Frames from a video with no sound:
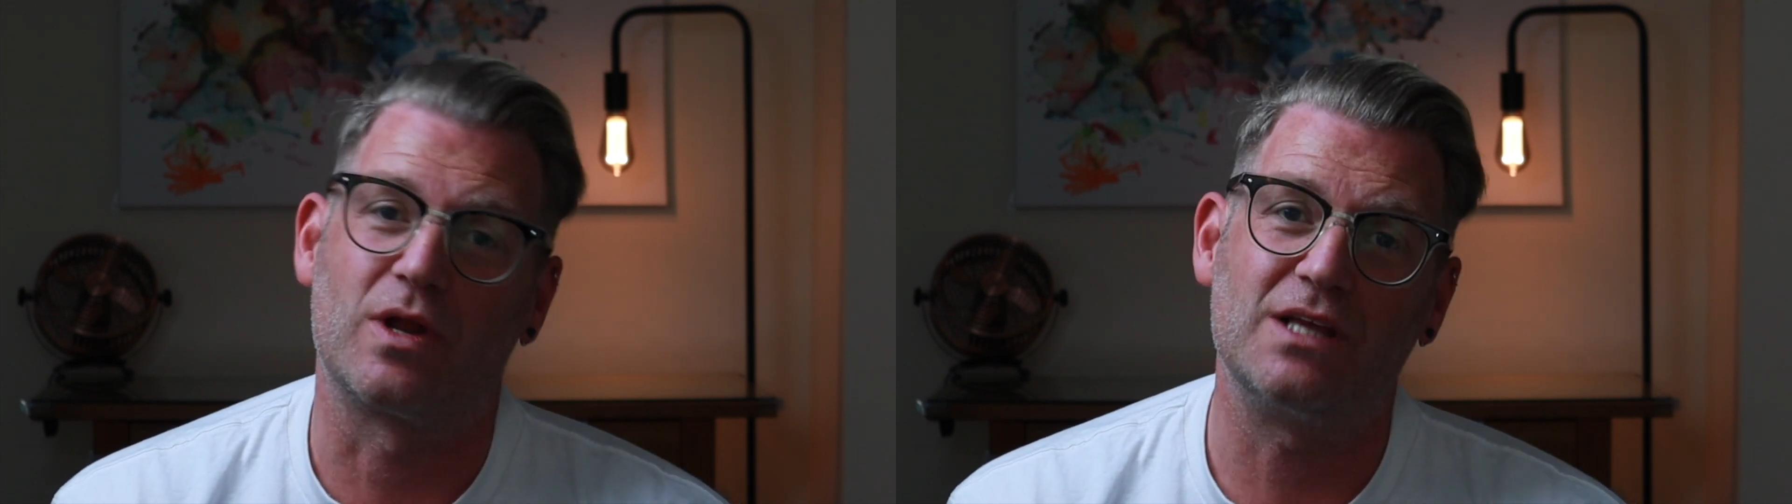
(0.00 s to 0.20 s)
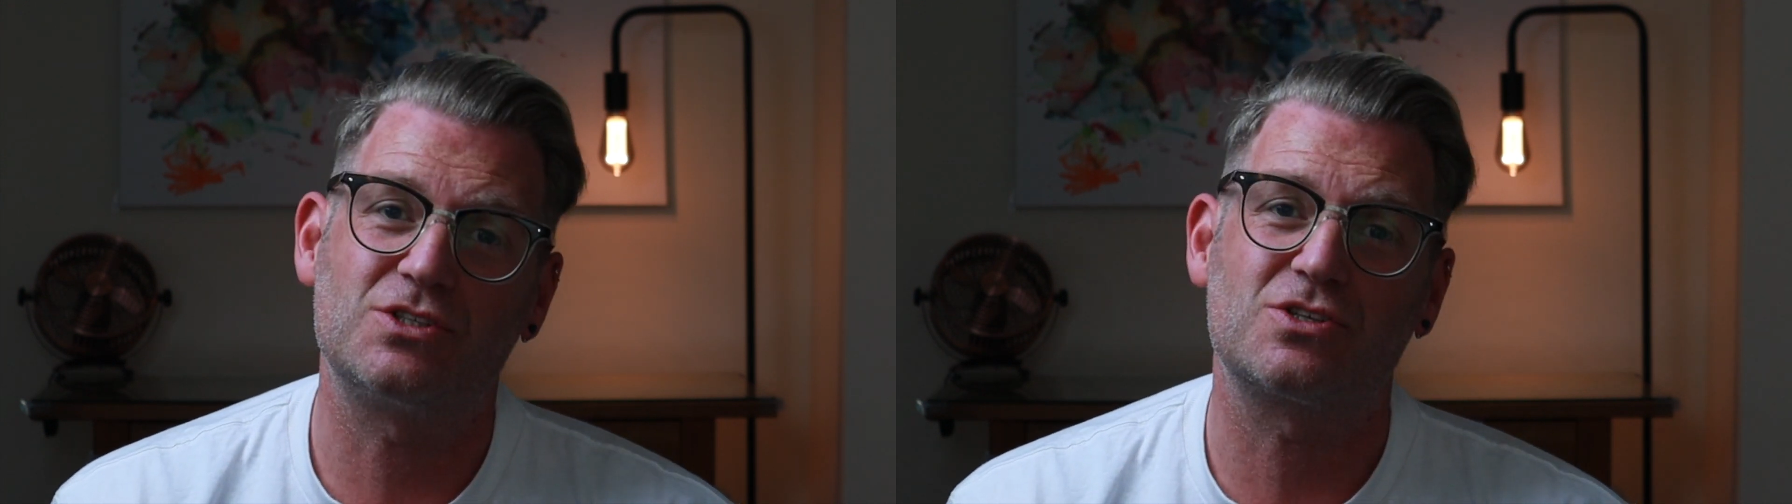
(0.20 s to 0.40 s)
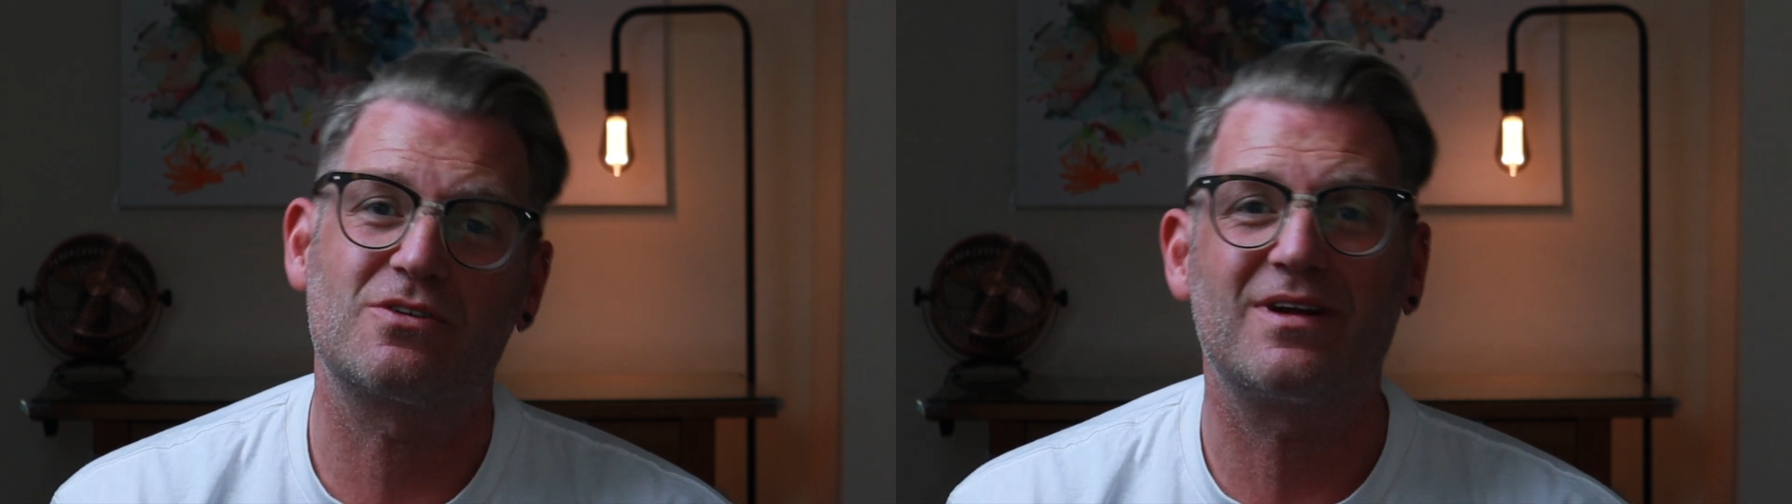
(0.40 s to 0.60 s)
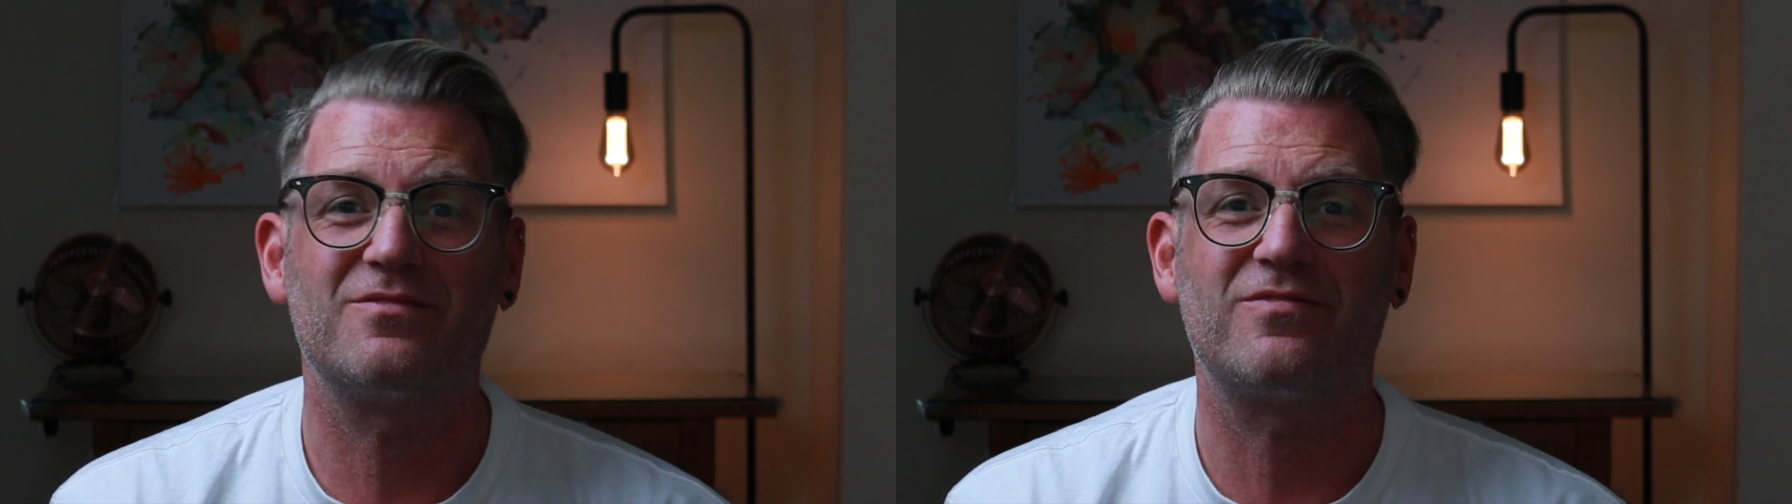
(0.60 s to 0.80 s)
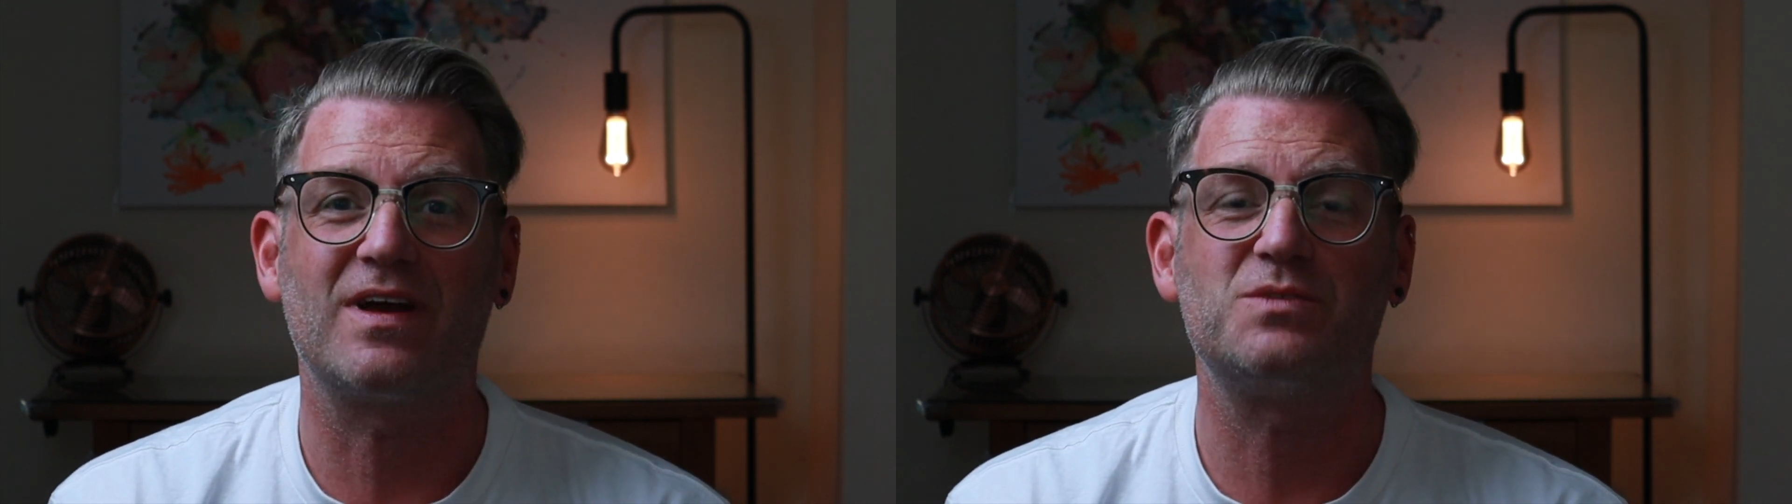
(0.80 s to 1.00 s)
Instagram,
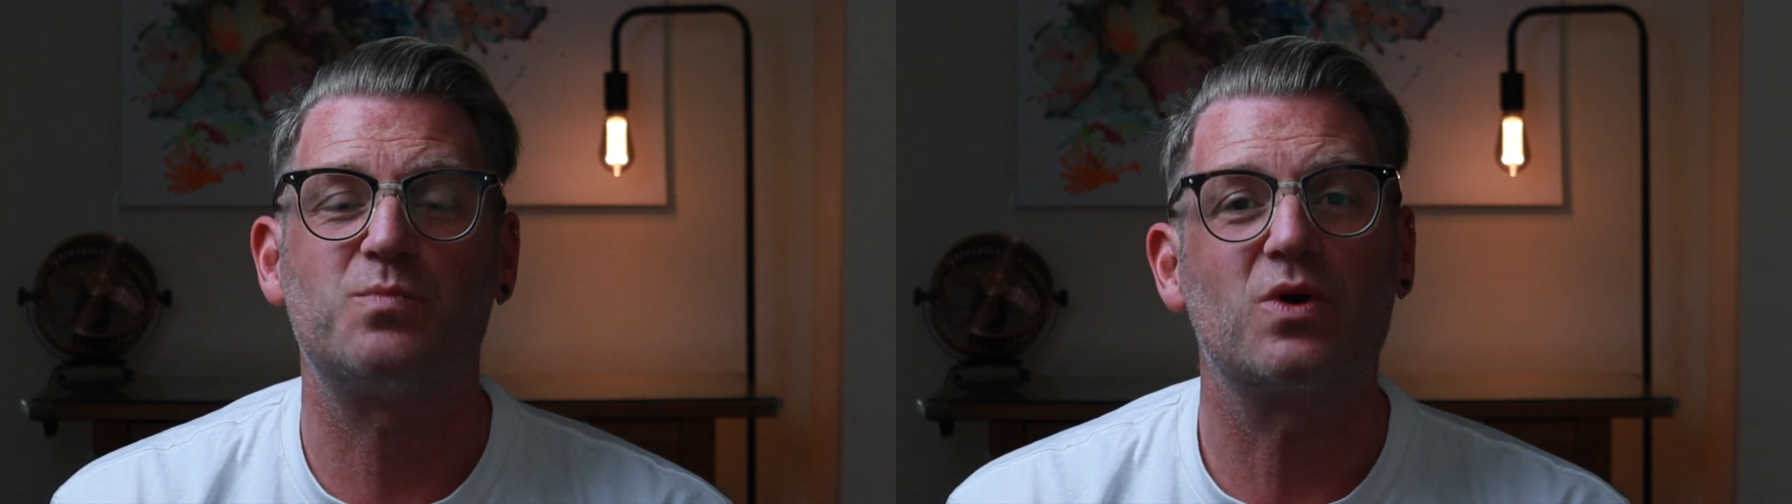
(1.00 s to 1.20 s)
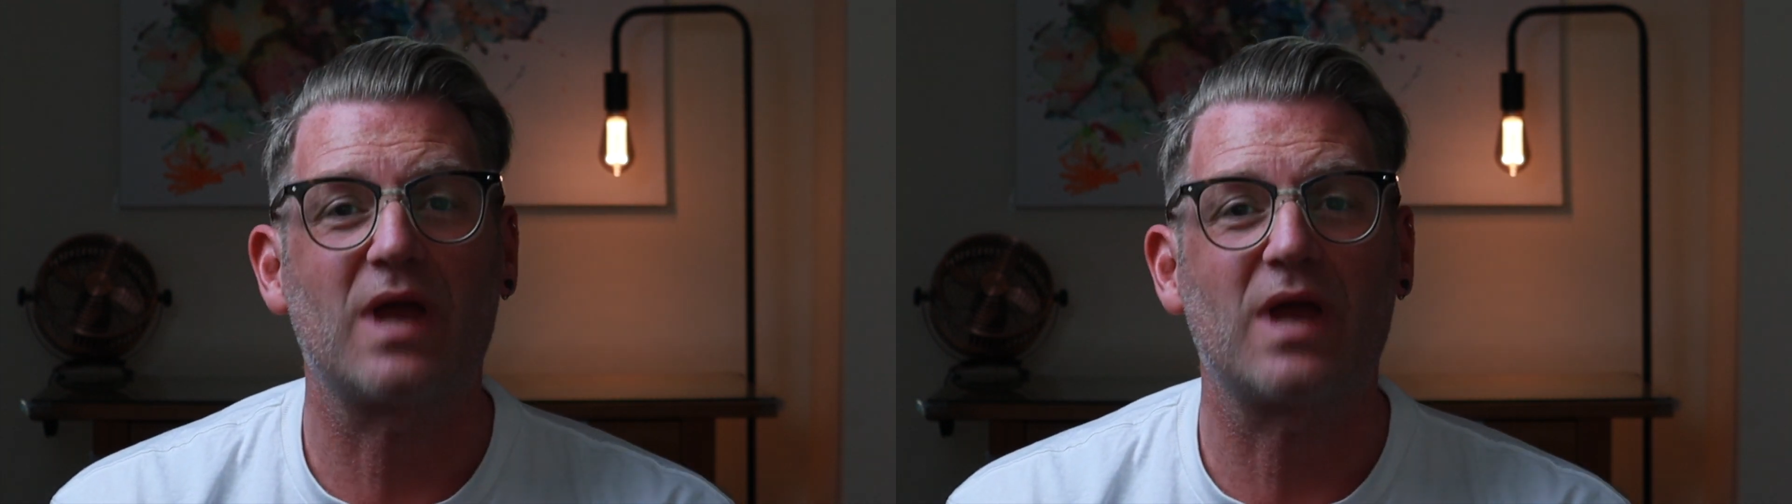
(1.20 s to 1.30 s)
Facebook